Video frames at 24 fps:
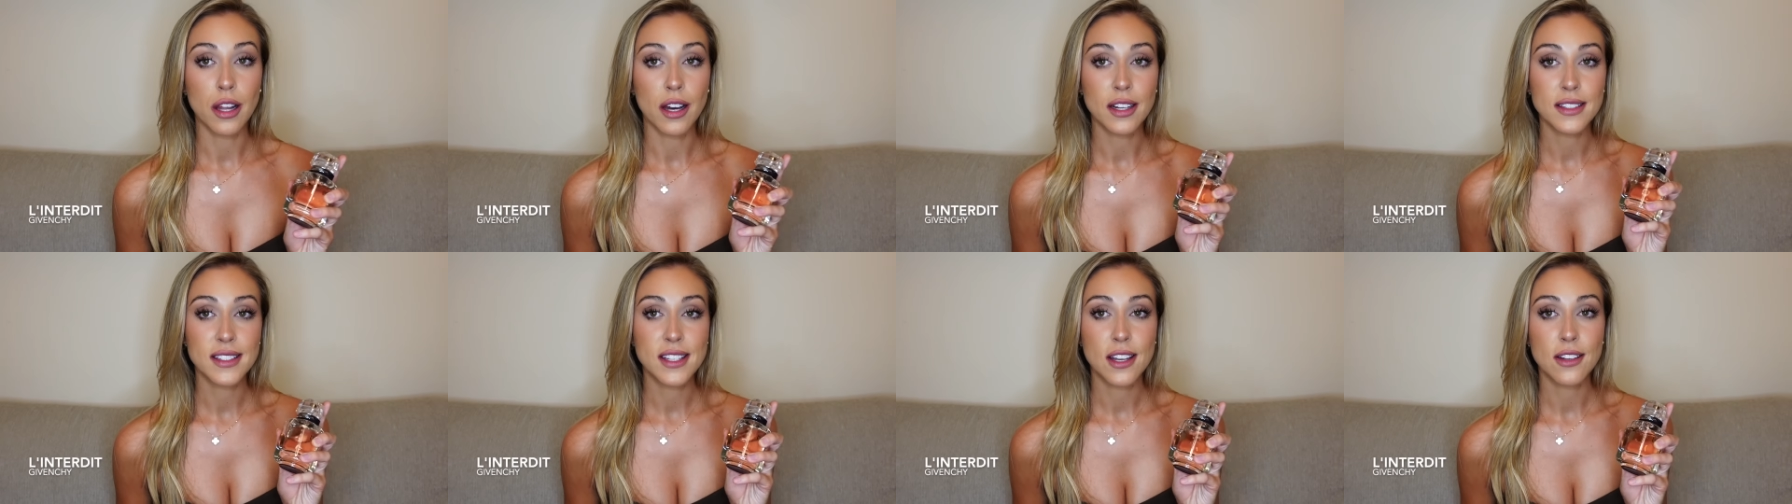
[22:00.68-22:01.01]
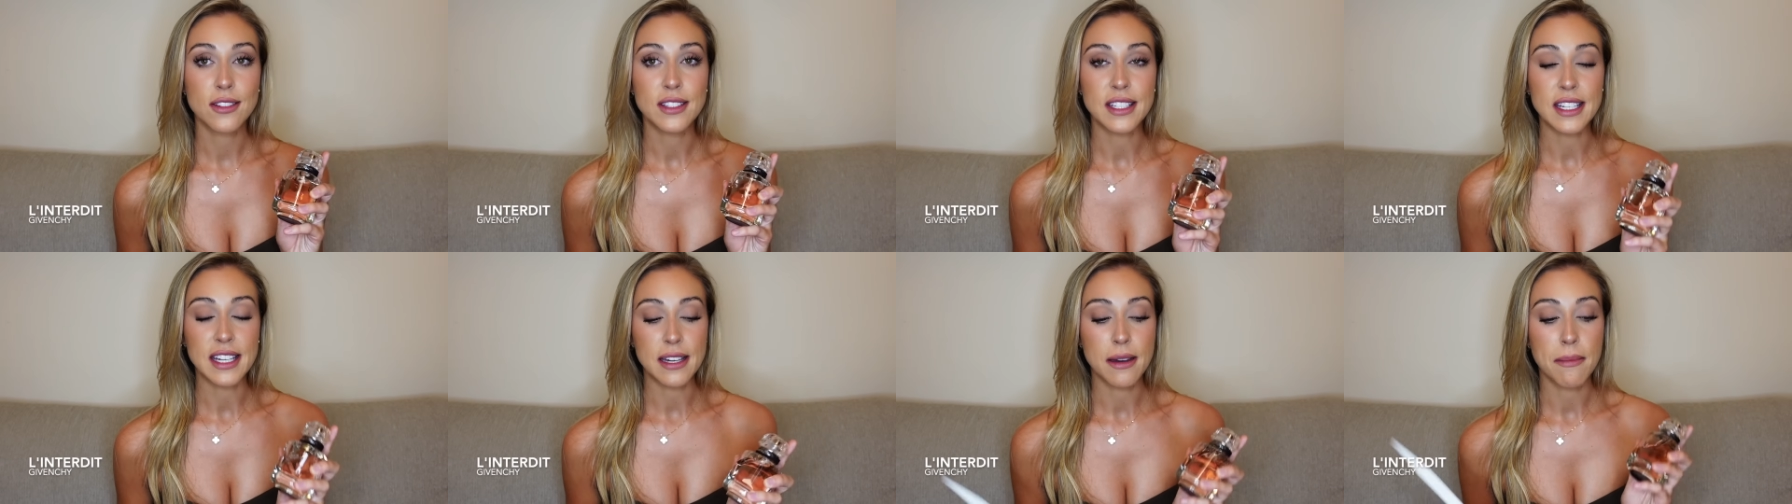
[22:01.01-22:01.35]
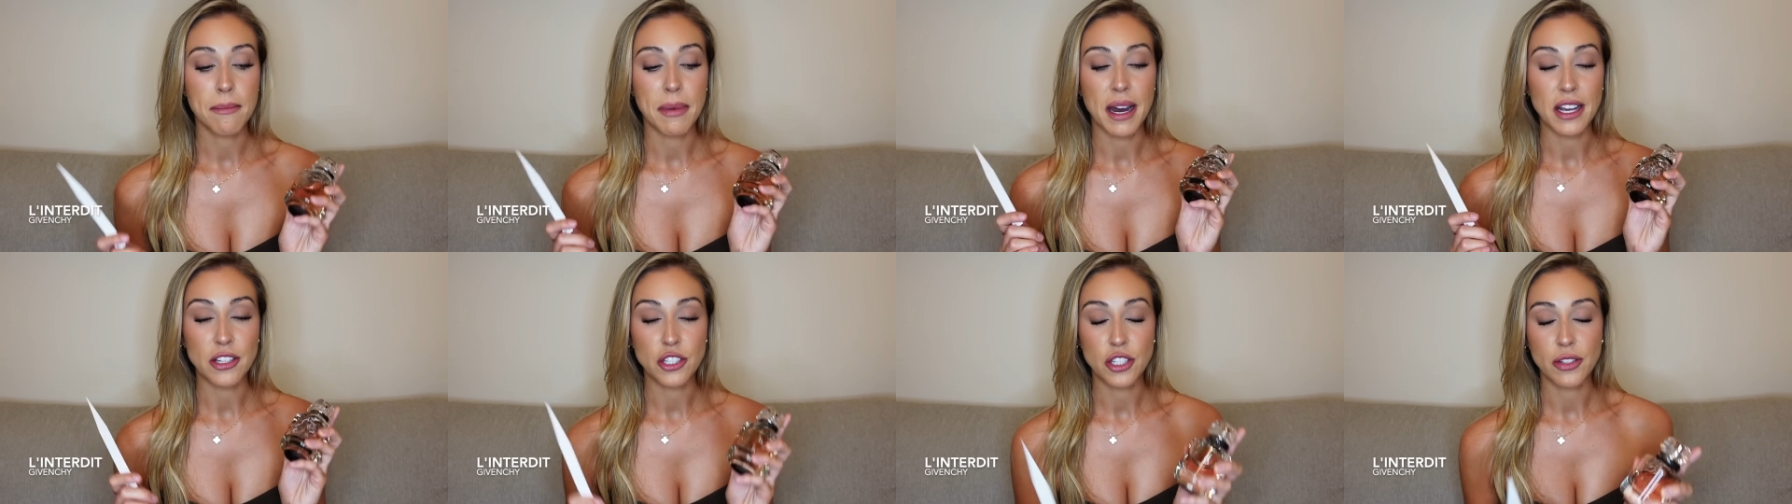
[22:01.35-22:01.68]
L'Interdit
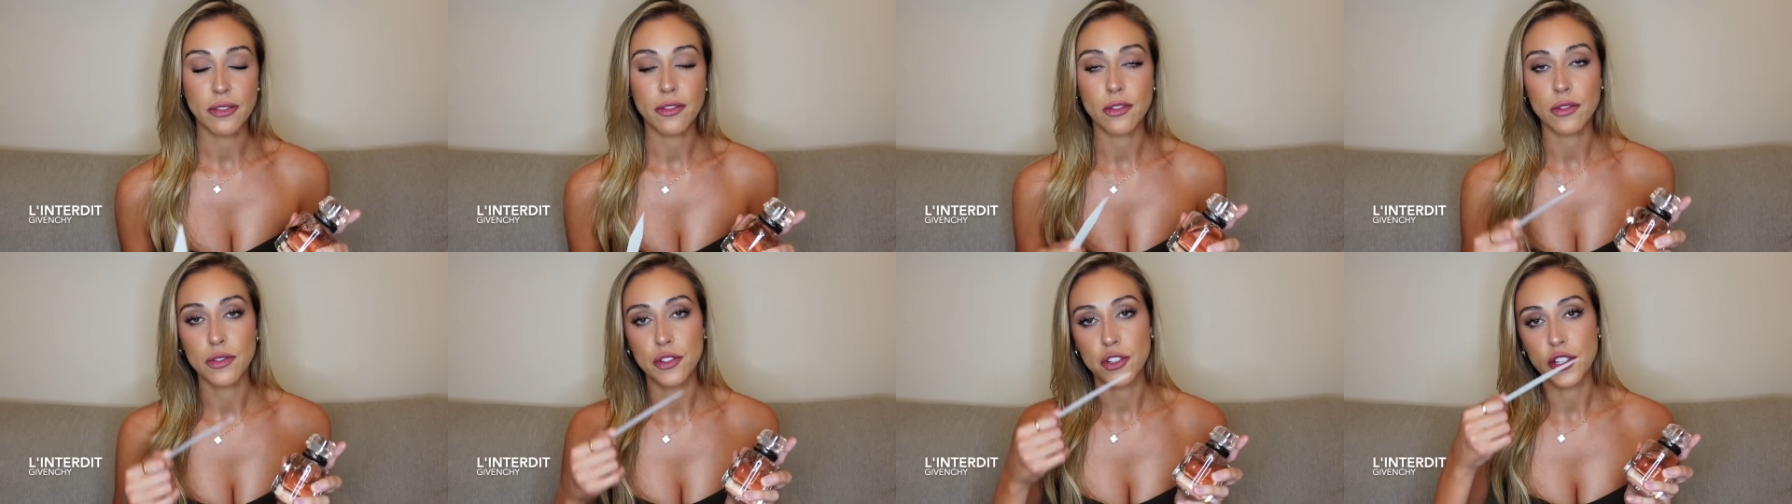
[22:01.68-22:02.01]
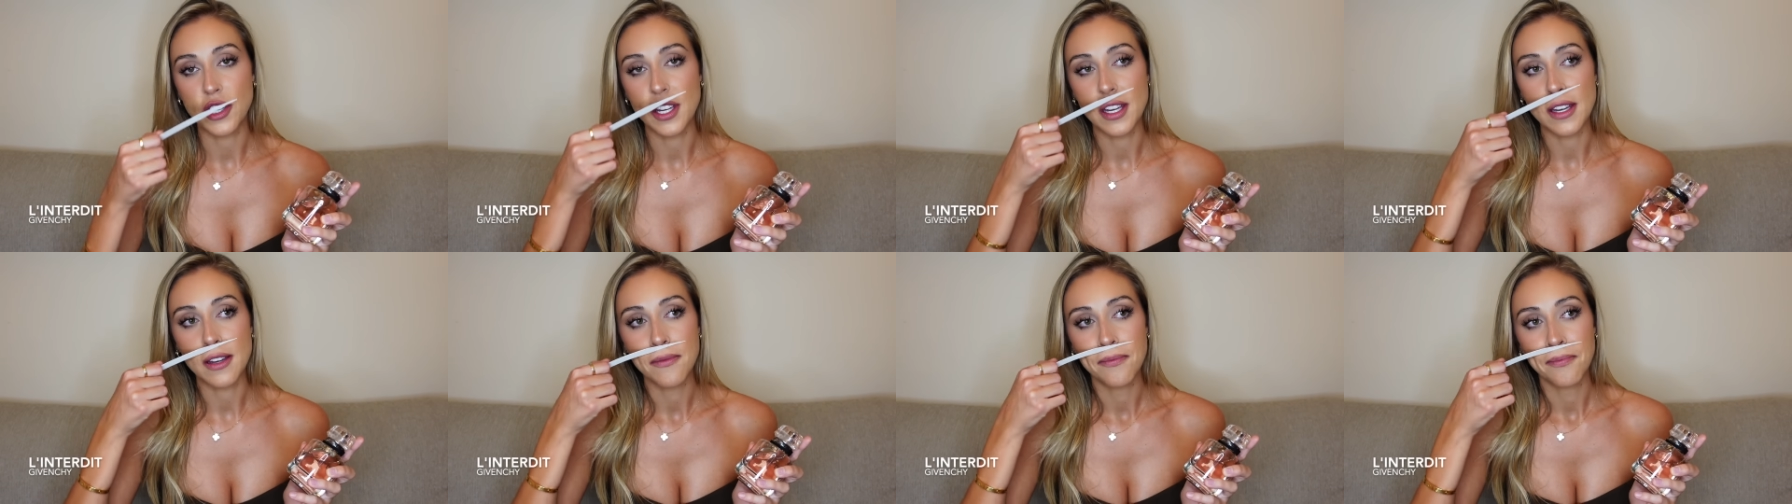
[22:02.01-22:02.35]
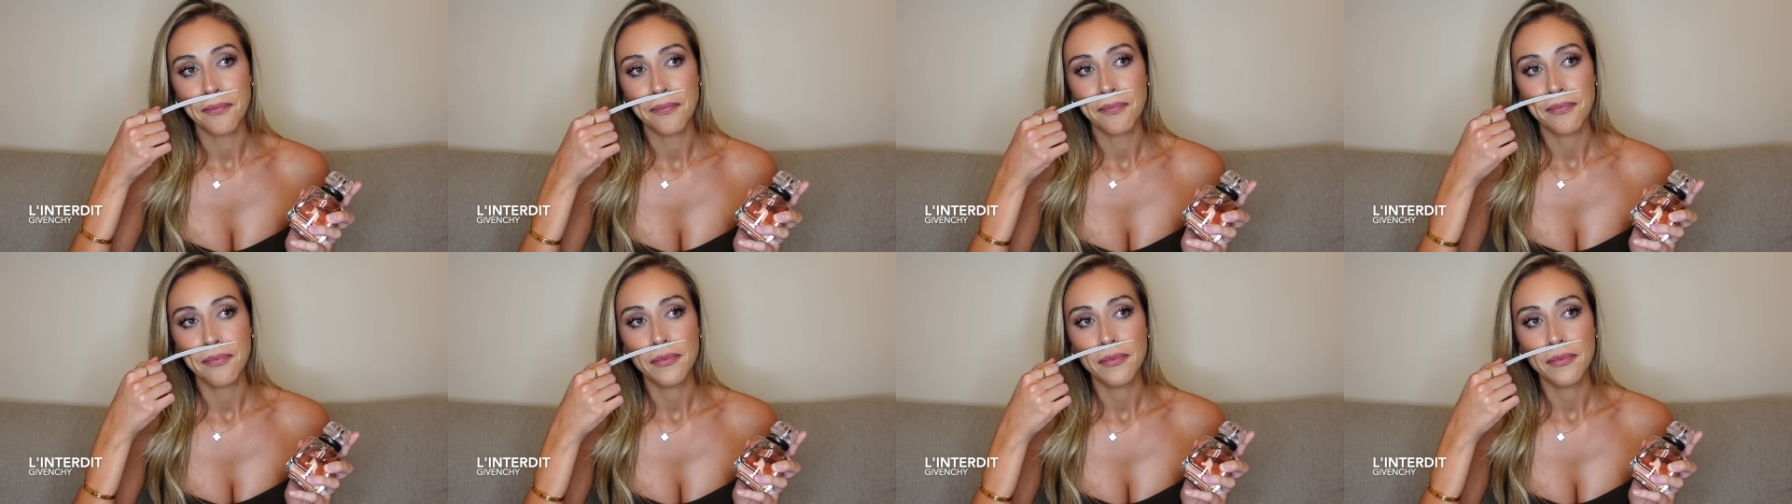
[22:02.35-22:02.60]
by Givenchy.